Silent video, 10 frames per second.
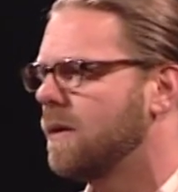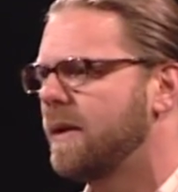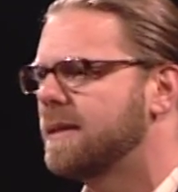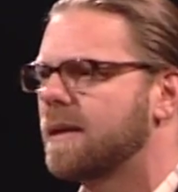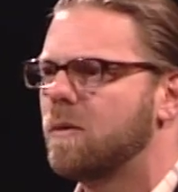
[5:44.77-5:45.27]
wait
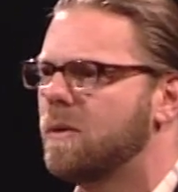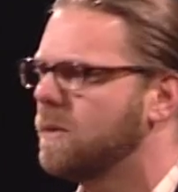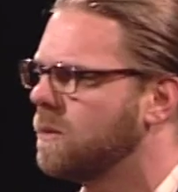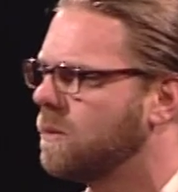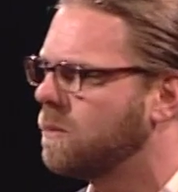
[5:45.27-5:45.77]
a second,
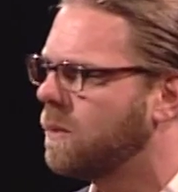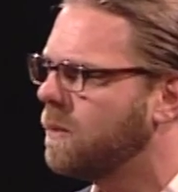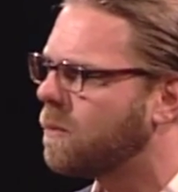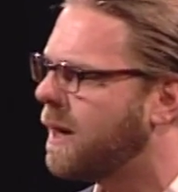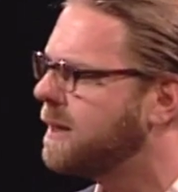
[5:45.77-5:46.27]

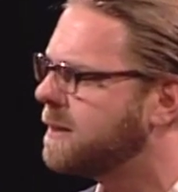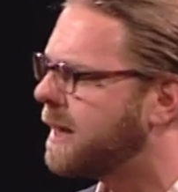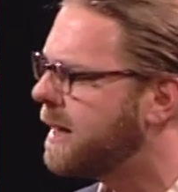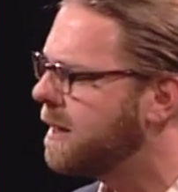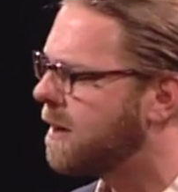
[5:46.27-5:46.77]
what right does
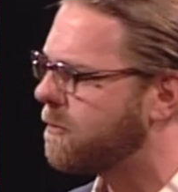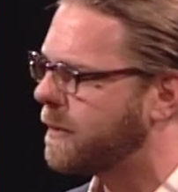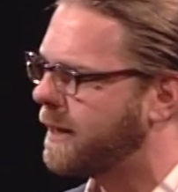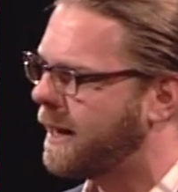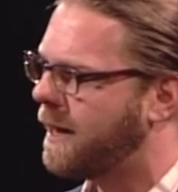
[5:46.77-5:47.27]
any
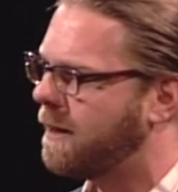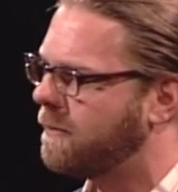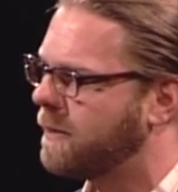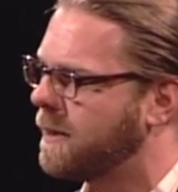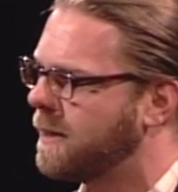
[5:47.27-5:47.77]
government have